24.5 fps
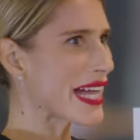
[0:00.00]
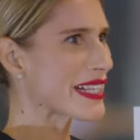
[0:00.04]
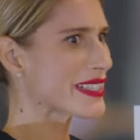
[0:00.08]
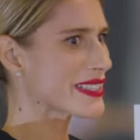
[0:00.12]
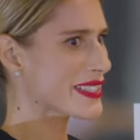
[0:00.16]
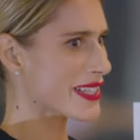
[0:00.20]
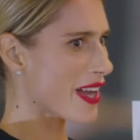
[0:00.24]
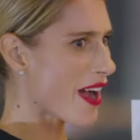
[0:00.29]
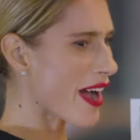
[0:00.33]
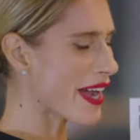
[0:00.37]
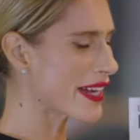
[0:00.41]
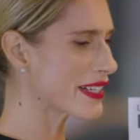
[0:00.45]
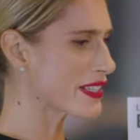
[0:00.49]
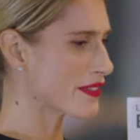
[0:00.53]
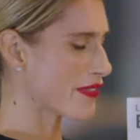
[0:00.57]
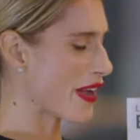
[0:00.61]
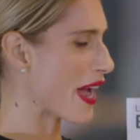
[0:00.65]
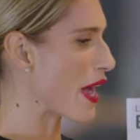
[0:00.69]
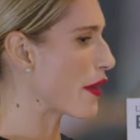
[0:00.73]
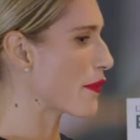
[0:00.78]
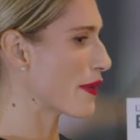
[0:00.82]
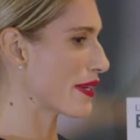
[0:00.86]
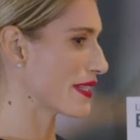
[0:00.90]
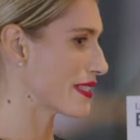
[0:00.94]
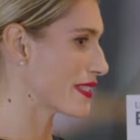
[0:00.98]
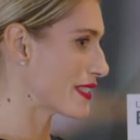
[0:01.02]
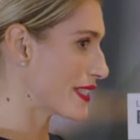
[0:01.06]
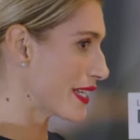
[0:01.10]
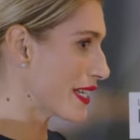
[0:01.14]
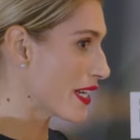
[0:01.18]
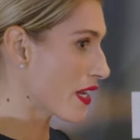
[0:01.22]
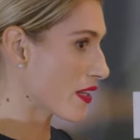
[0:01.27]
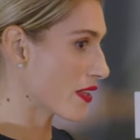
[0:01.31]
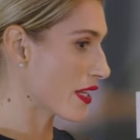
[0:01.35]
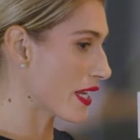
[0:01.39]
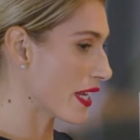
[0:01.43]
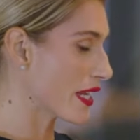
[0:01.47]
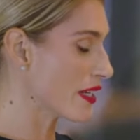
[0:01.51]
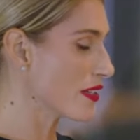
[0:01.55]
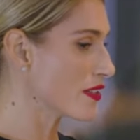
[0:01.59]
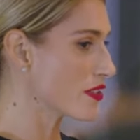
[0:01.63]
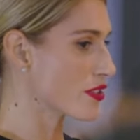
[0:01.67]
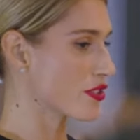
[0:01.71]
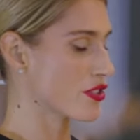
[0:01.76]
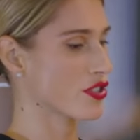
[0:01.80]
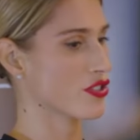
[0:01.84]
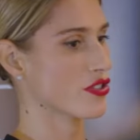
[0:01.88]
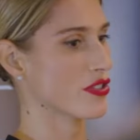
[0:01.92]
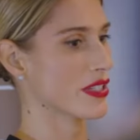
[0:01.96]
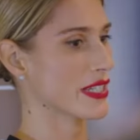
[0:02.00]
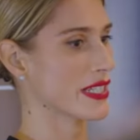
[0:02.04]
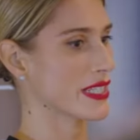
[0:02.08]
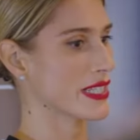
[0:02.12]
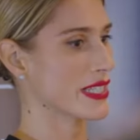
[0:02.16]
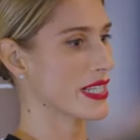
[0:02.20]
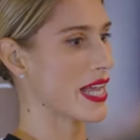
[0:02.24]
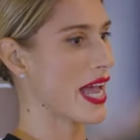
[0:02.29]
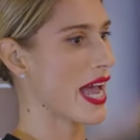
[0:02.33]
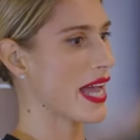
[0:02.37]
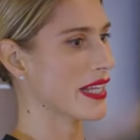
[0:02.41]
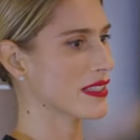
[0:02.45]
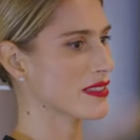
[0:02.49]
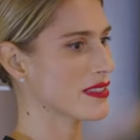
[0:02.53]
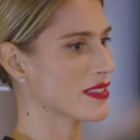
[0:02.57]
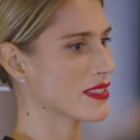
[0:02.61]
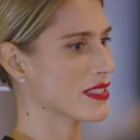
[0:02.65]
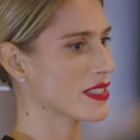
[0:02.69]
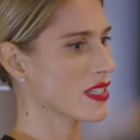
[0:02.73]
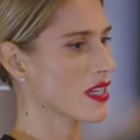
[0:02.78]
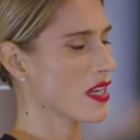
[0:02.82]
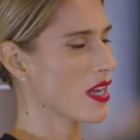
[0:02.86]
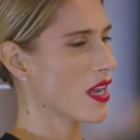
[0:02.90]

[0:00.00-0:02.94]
that's kind of how I see other industries and